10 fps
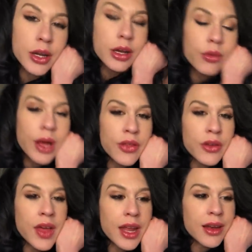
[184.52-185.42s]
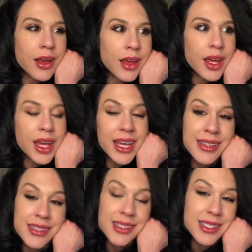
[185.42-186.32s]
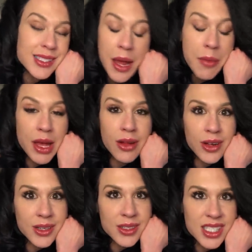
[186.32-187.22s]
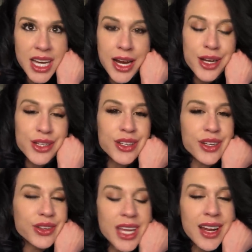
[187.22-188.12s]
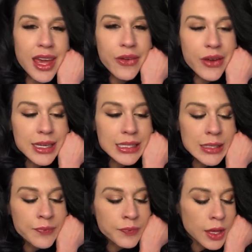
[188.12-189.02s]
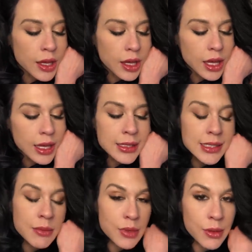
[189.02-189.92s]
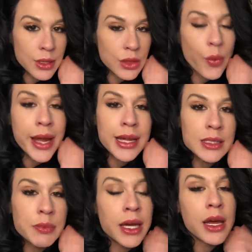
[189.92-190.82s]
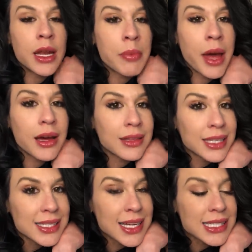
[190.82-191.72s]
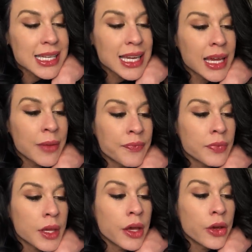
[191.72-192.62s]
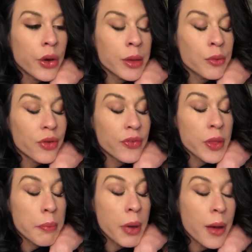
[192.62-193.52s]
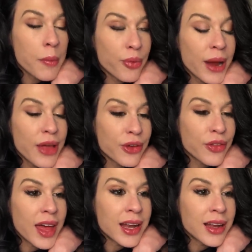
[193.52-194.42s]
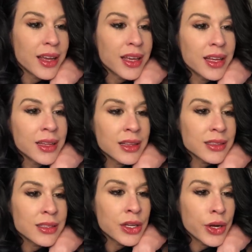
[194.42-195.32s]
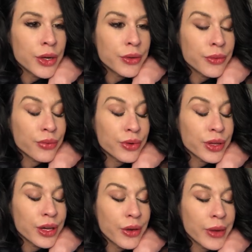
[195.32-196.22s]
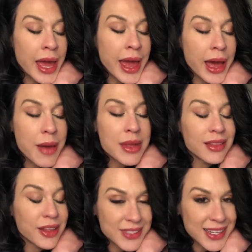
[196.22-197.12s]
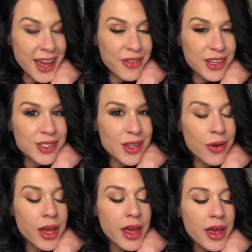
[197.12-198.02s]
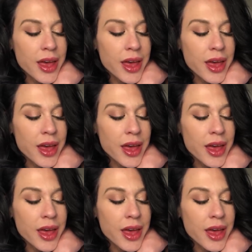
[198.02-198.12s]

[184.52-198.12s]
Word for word: cardio rather than hit step mill or stairs or ten K race. And same thing with the weights, been cutting back on the intensity, going more for the pump rather than, you know, really going ham and lifting heavy. So